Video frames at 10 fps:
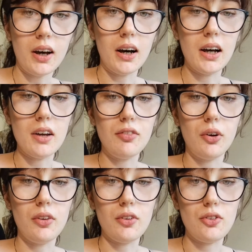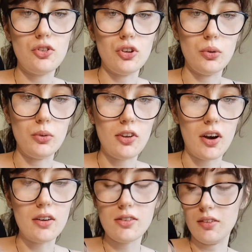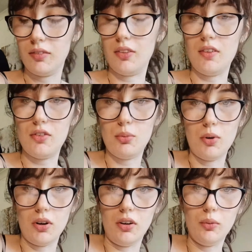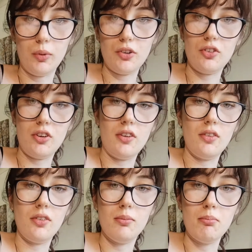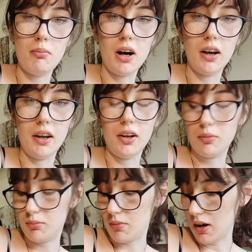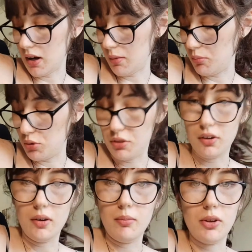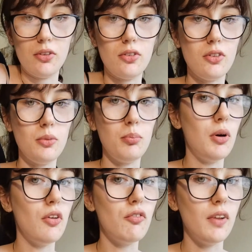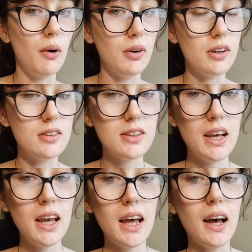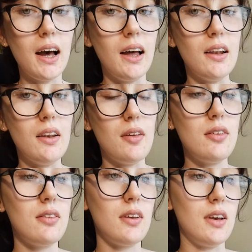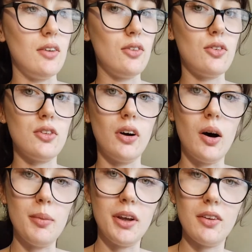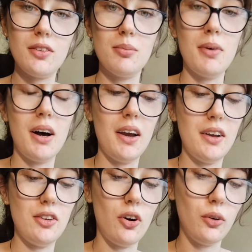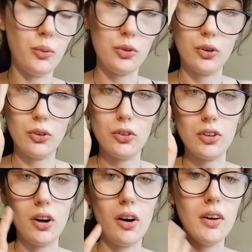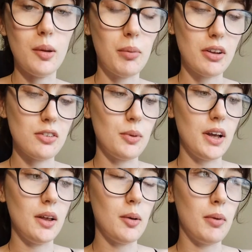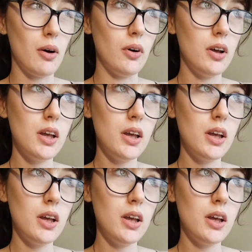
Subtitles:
I've got the 2 tats. I've got this one, which is mine, my brother, and my sister's birth flowers. And this is a star because my dog was called Star. He passed away about